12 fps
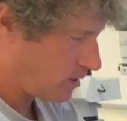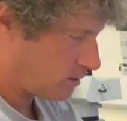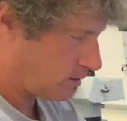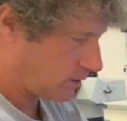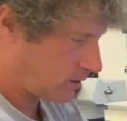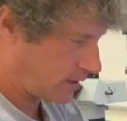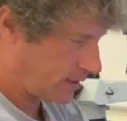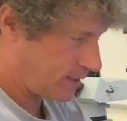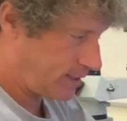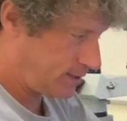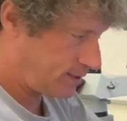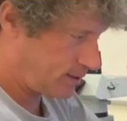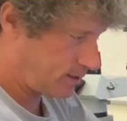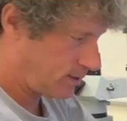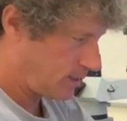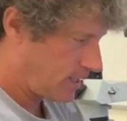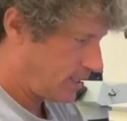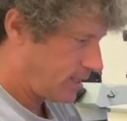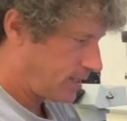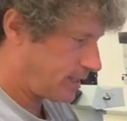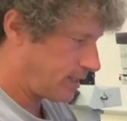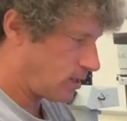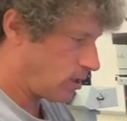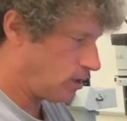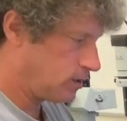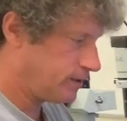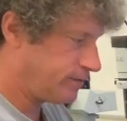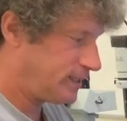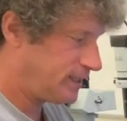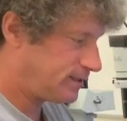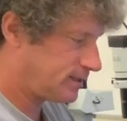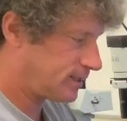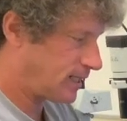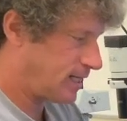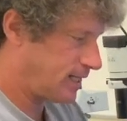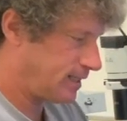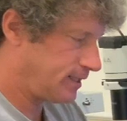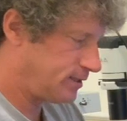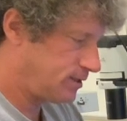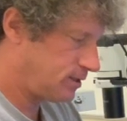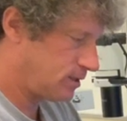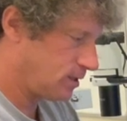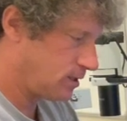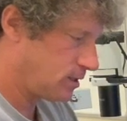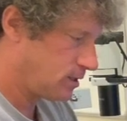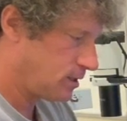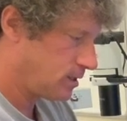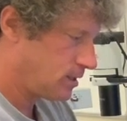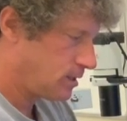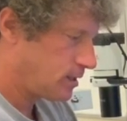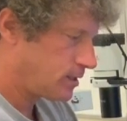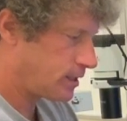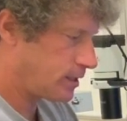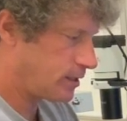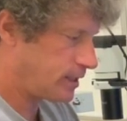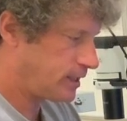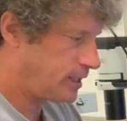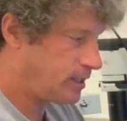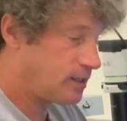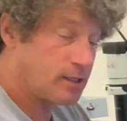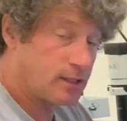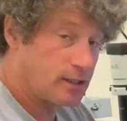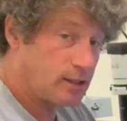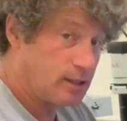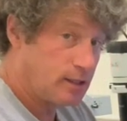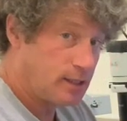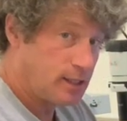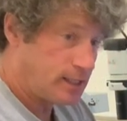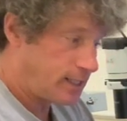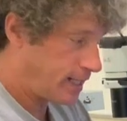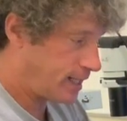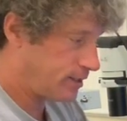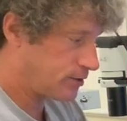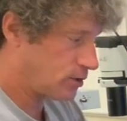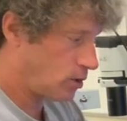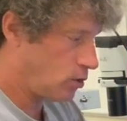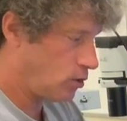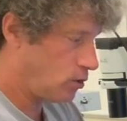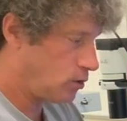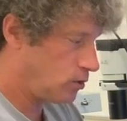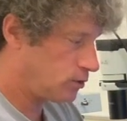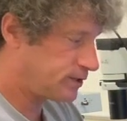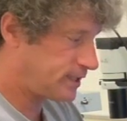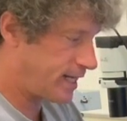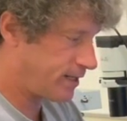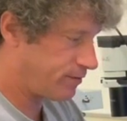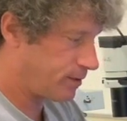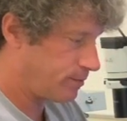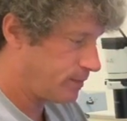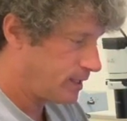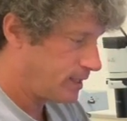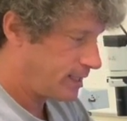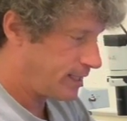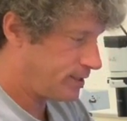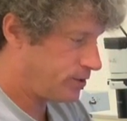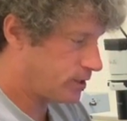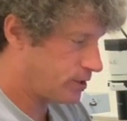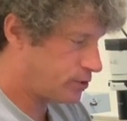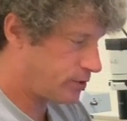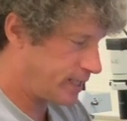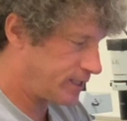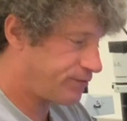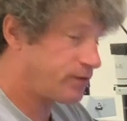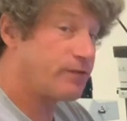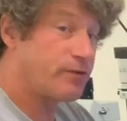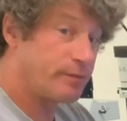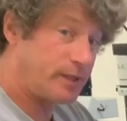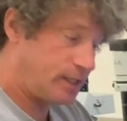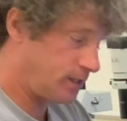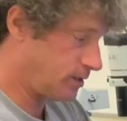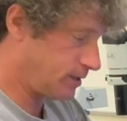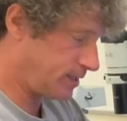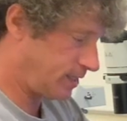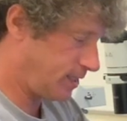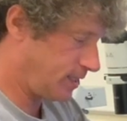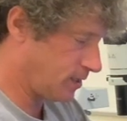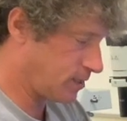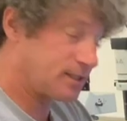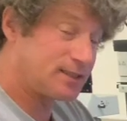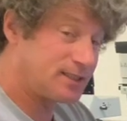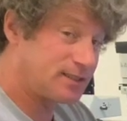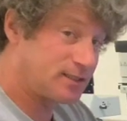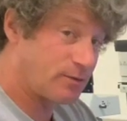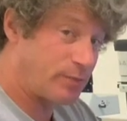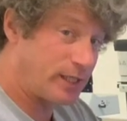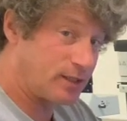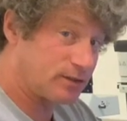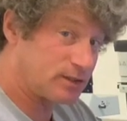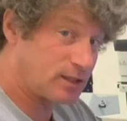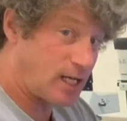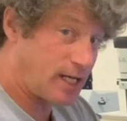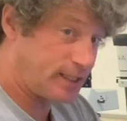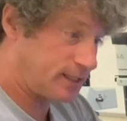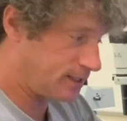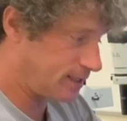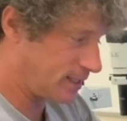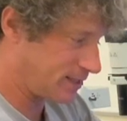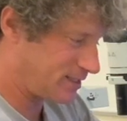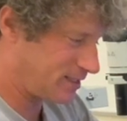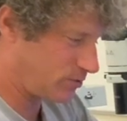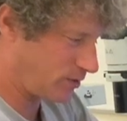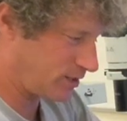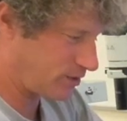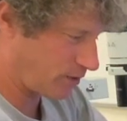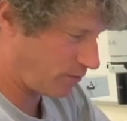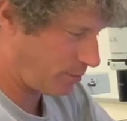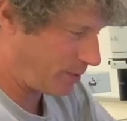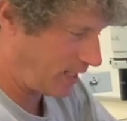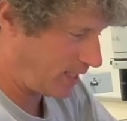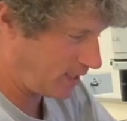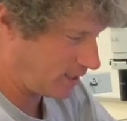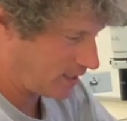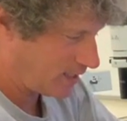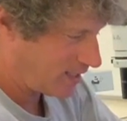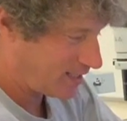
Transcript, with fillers: Looks like this. Then all of these slides, they're in here, and there's a whole set of them, and you can transfer from here into here because this is a better slide disc. This one is sort of a pain.